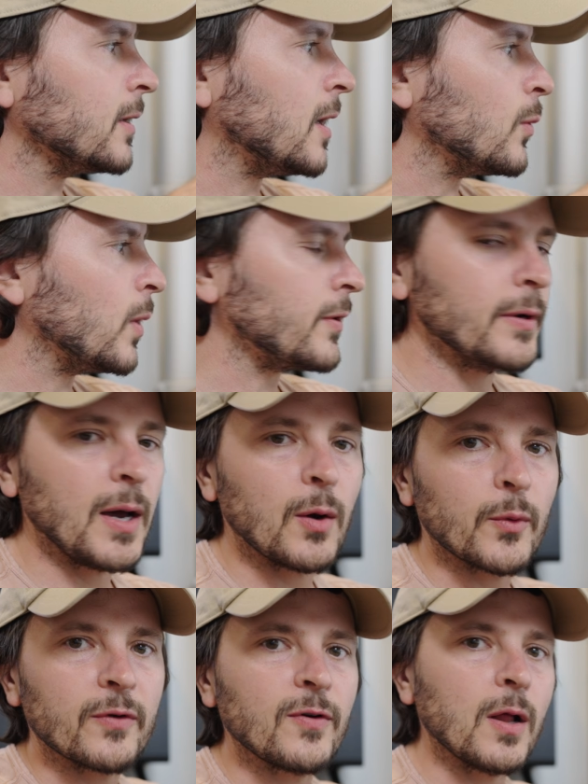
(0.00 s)
on whether or not
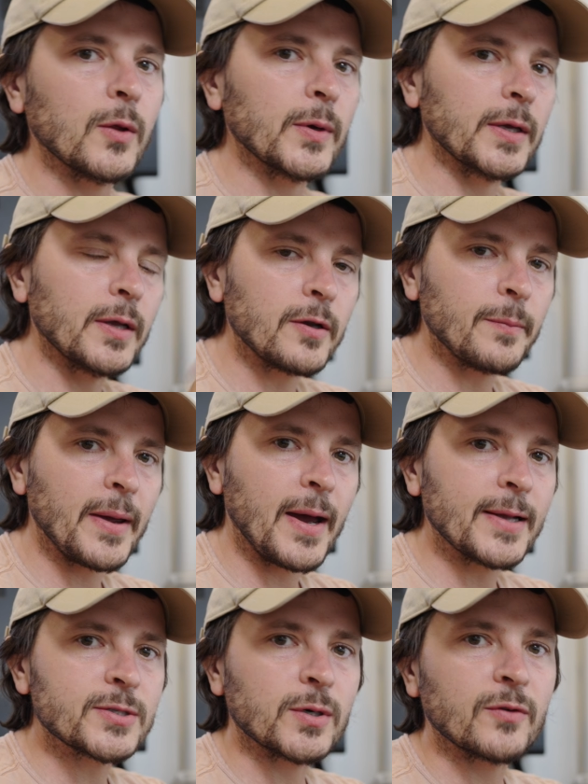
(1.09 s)
we're following another
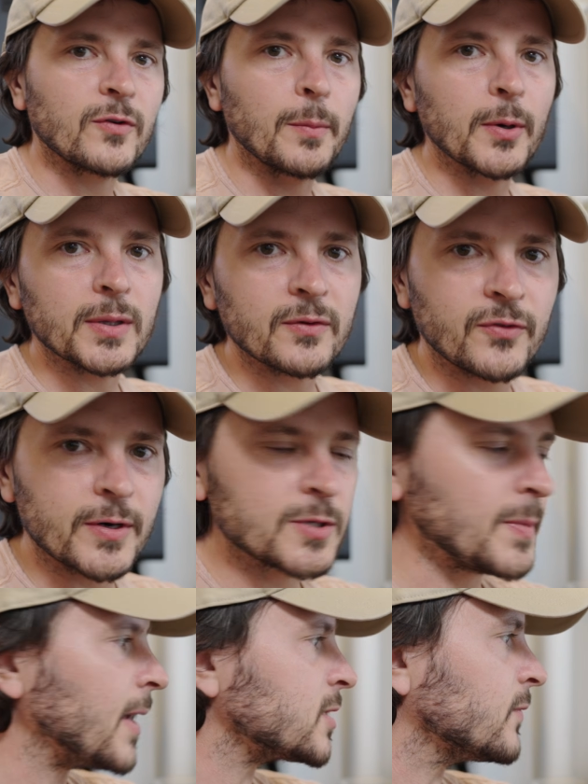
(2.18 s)
batch or if we're brewing the first
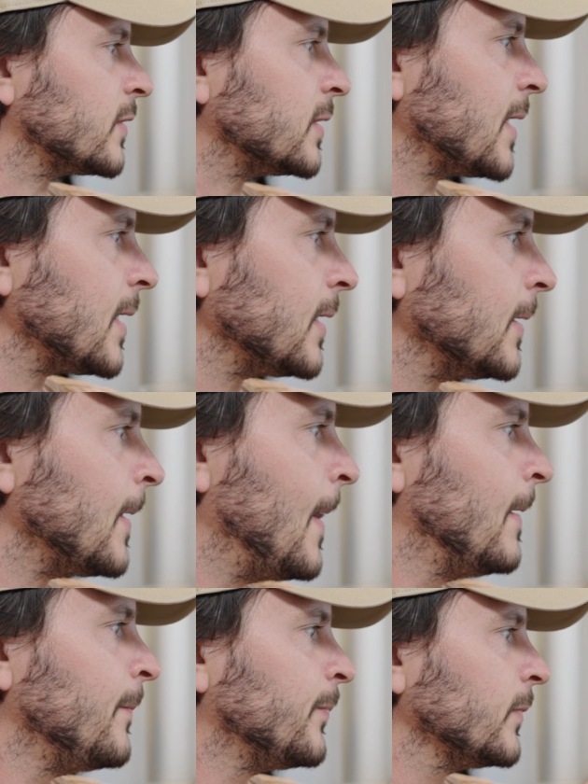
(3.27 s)
batch of the day,
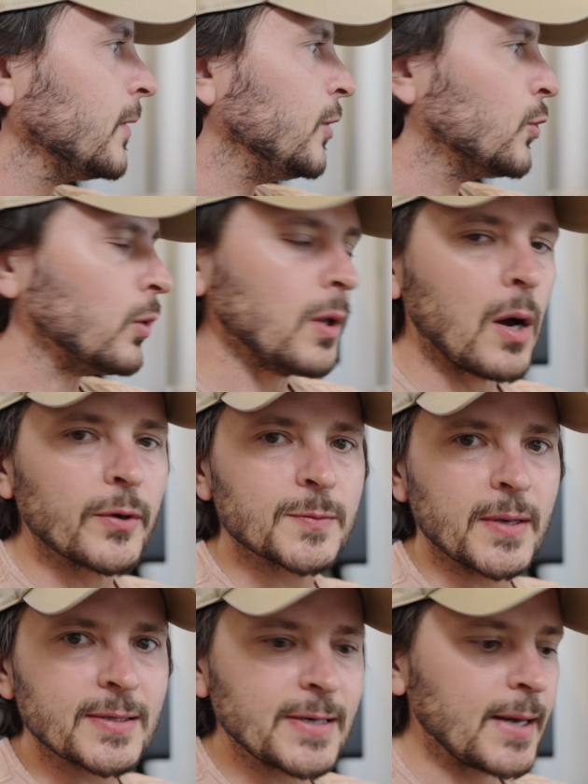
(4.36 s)
you will always
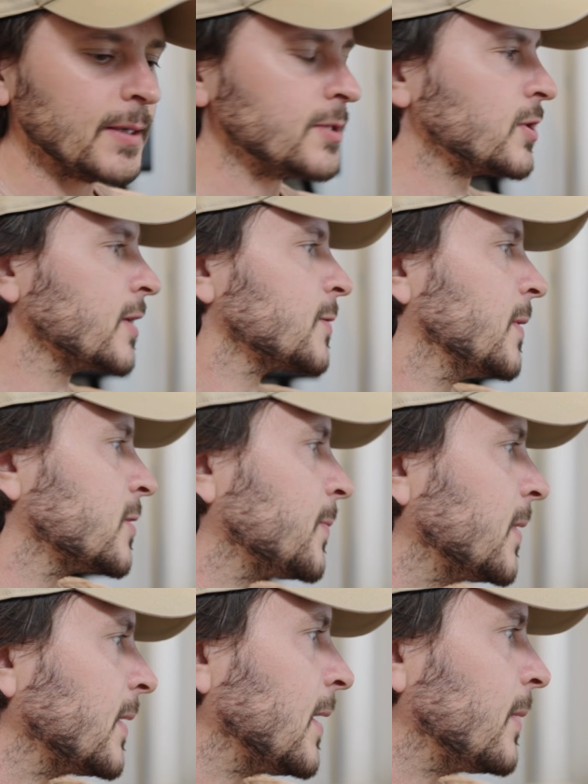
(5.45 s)
make tiny adjustments.
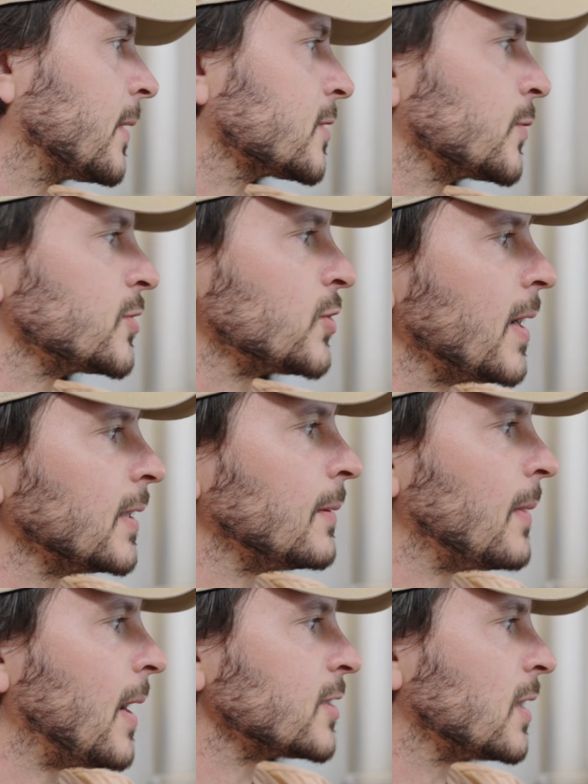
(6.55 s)
But again, because we're trying to
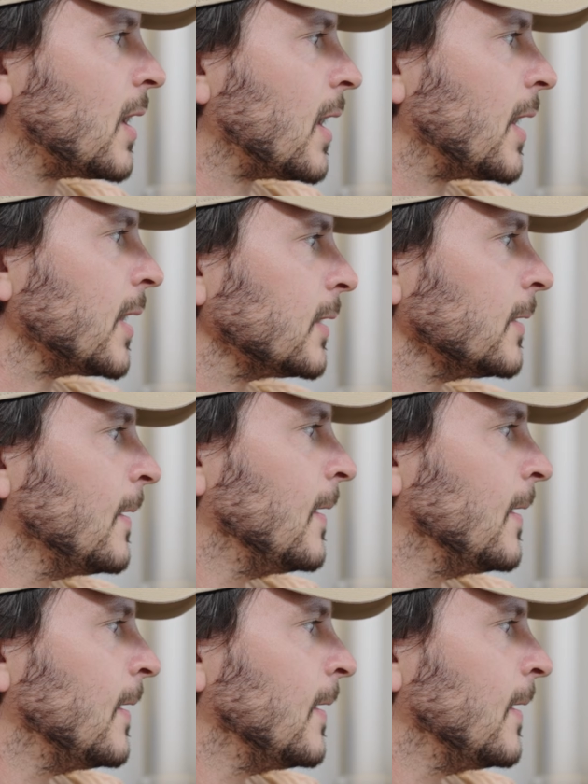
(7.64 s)
mash high,